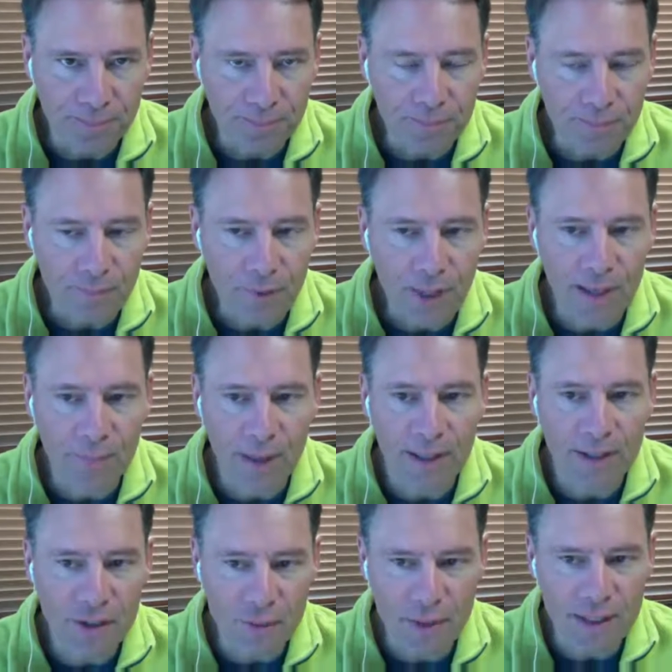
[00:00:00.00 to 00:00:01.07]
Right. And by
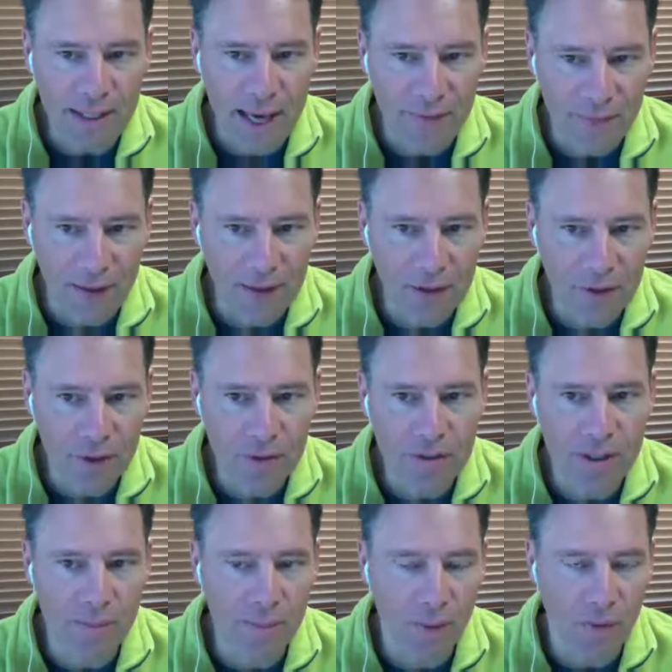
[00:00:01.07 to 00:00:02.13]
doing that, then you're
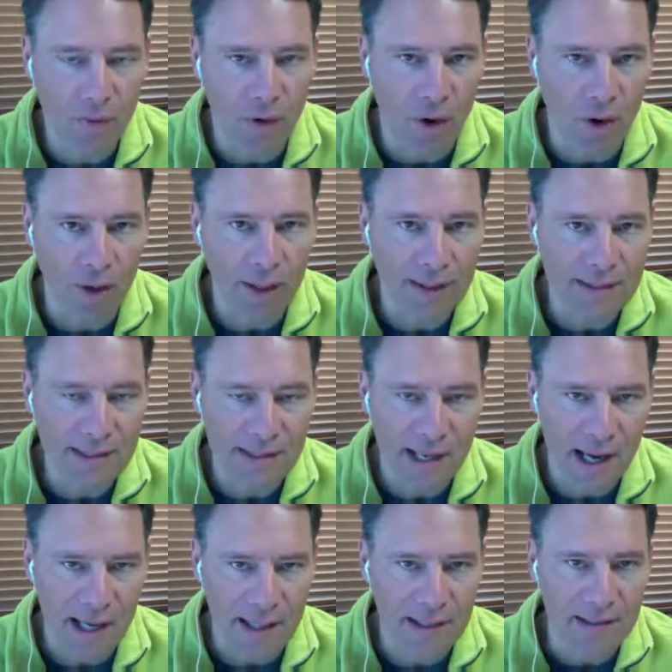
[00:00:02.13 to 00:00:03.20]
using both art and
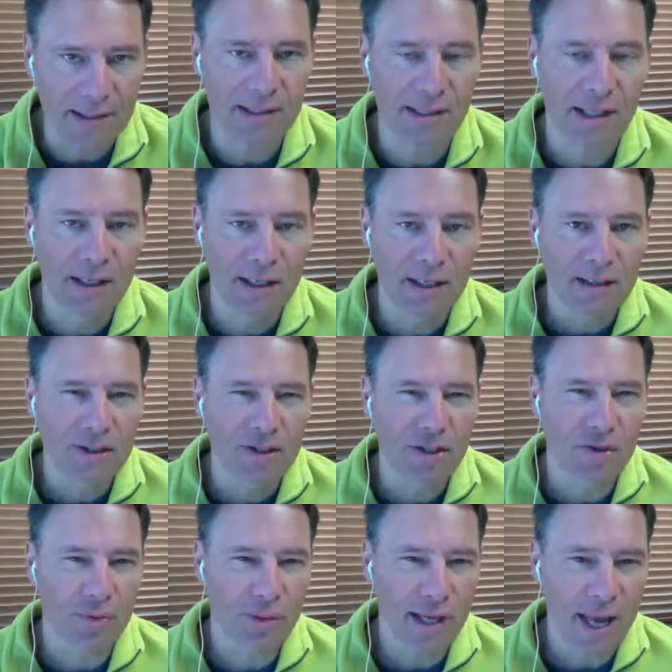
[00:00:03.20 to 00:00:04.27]
science to
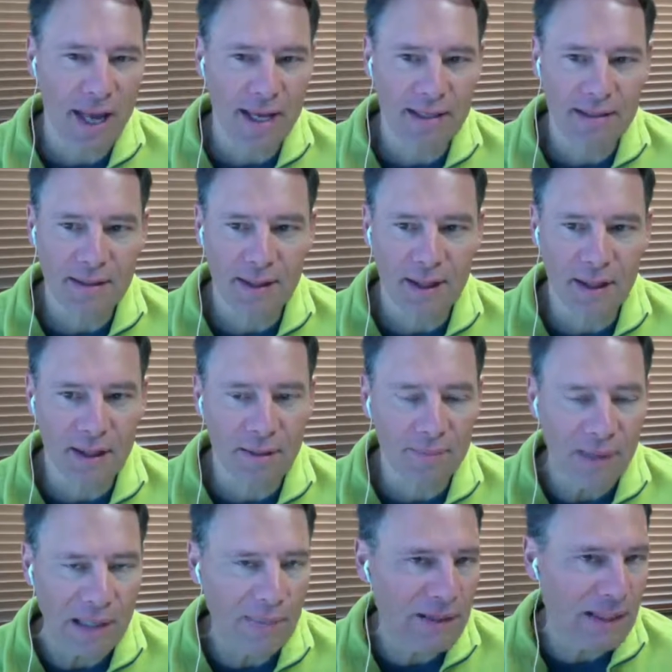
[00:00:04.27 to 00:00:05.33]
create
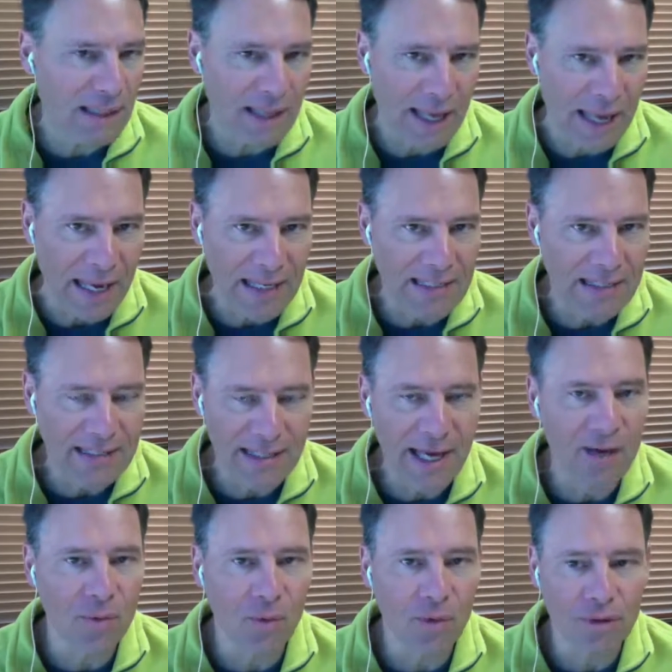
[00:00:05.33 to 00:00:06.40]
maybe an 8 to
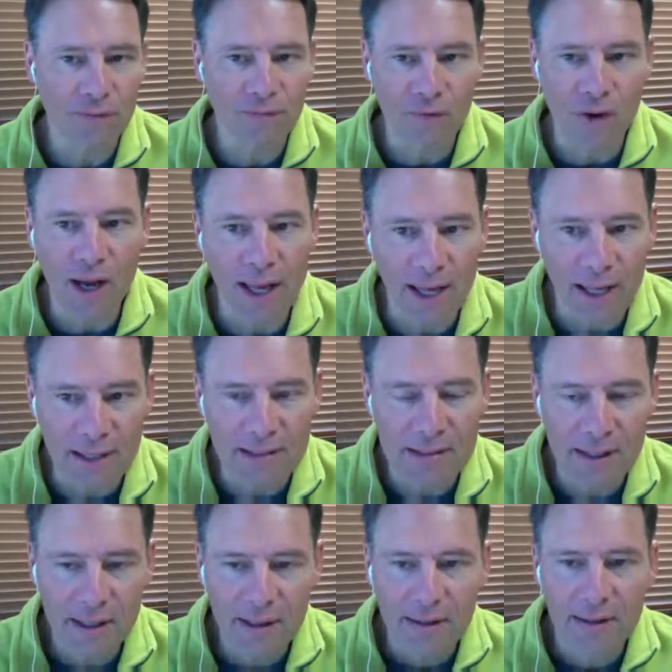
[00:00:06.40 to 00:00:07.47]
10 word phrase
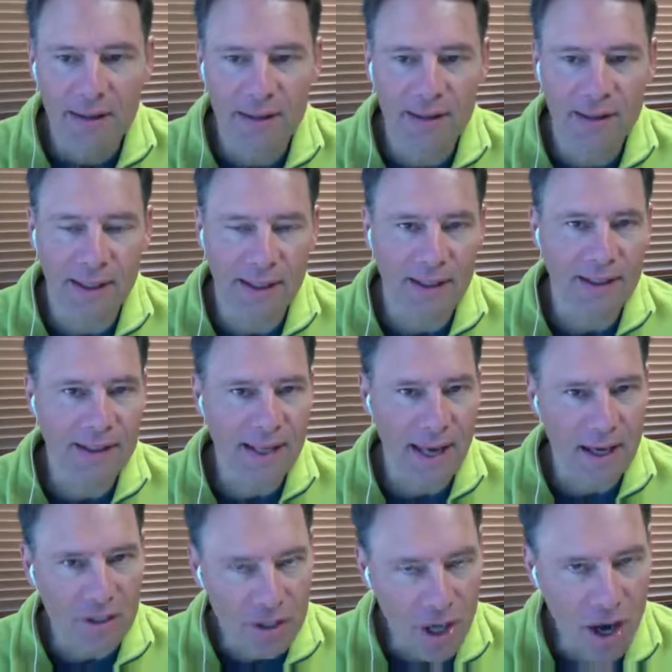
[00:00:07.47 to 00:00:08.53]
that can
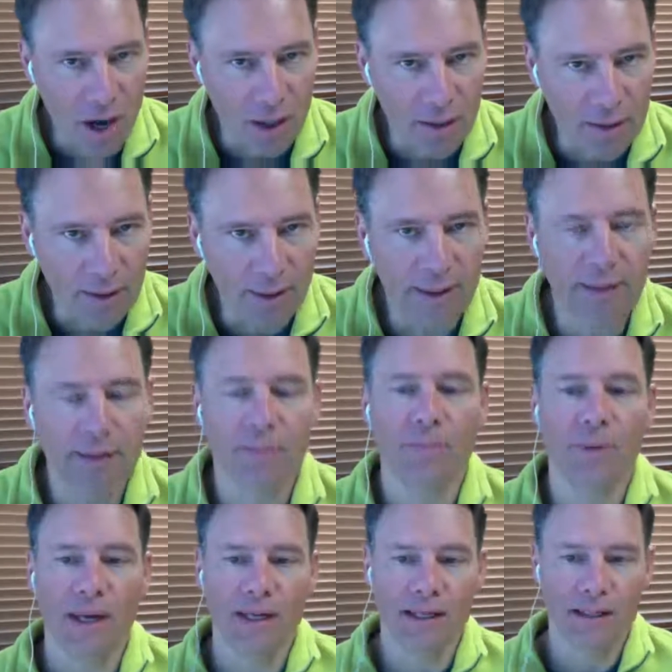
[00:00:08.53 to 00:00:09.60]
catch on and
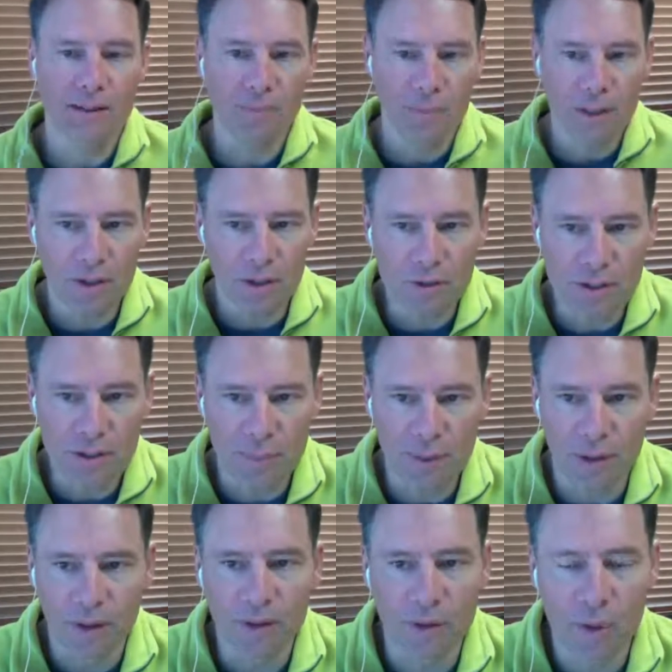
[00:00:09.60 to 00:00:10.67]
can be used to
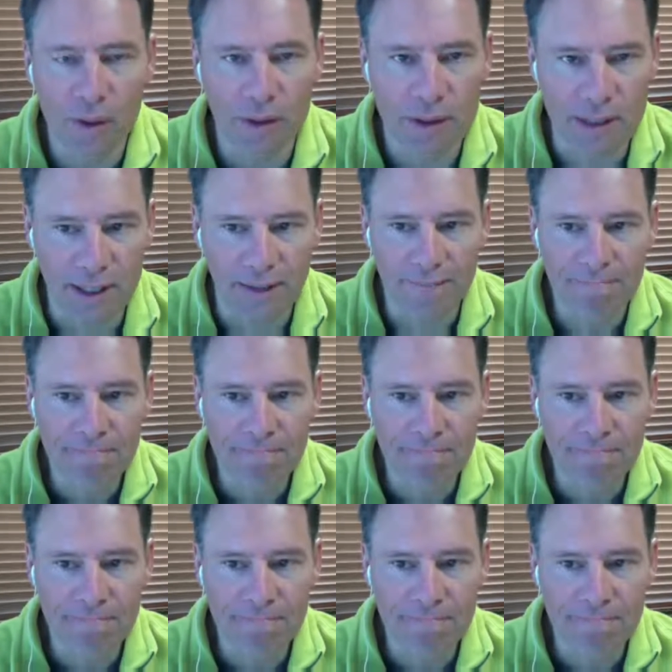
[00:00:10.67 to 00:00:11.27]
build loyalty.